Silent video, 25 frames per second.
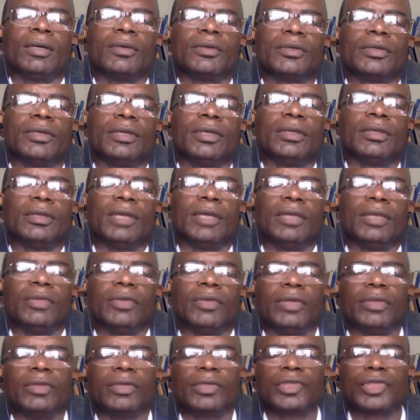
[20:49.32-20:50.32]

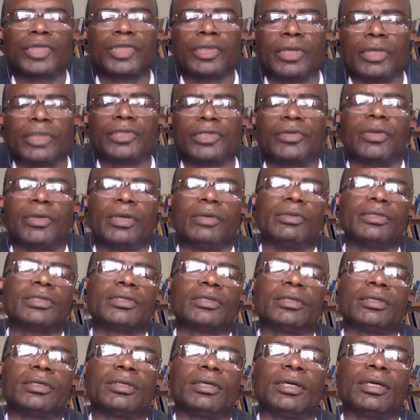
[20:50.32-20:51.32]
In the church, there
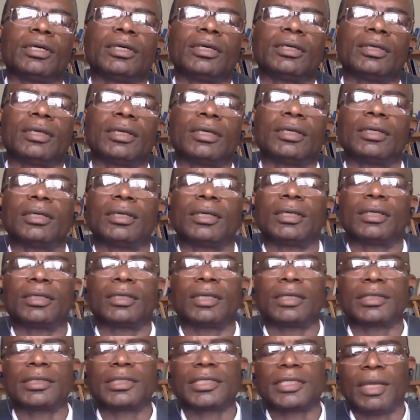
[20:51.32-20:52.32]
is a
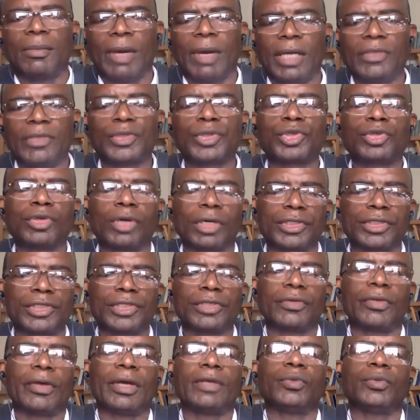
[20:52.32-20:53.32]

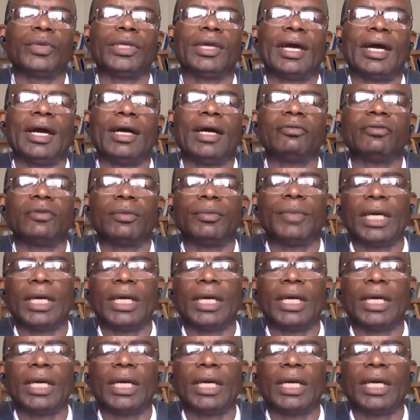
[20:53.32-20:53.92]
semi-structure that we have.